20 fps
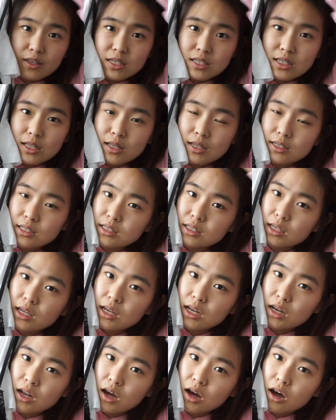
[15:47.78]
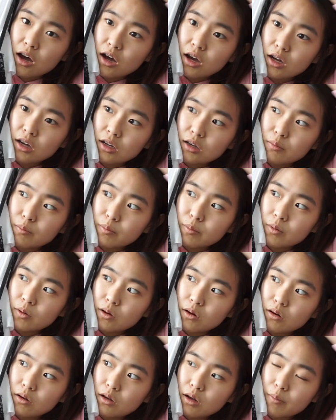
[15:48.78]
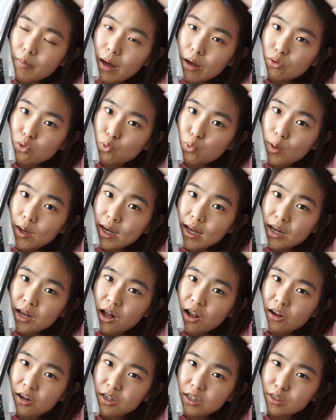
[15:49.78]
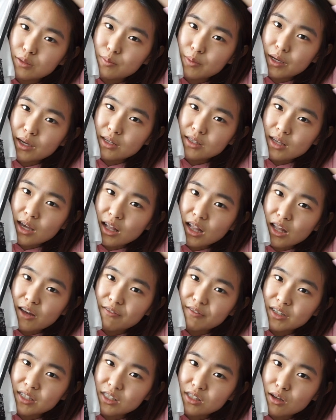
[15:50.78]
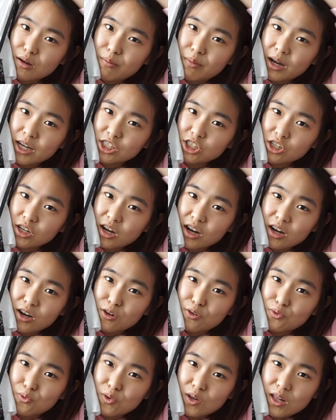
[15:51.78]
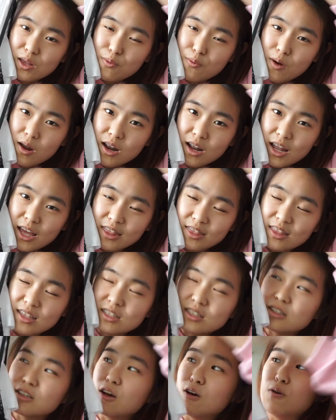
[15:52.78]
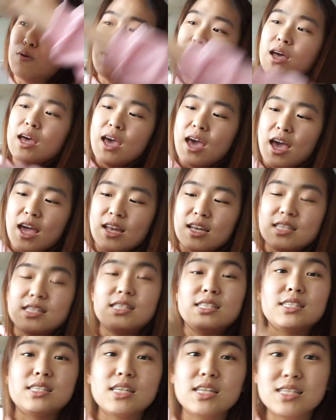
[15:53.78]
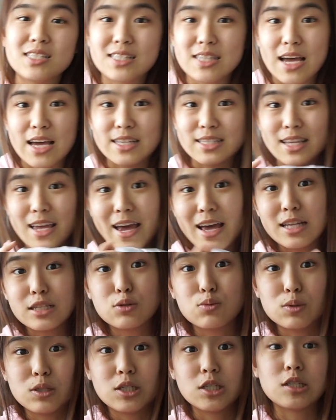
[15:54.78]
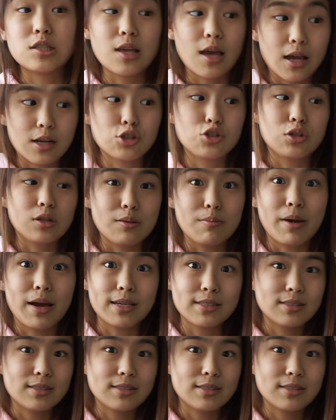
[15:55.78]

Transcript: this listed uh, about $20 because I love it so much and I don't really want to let this go. And this is in a size S, which is actually my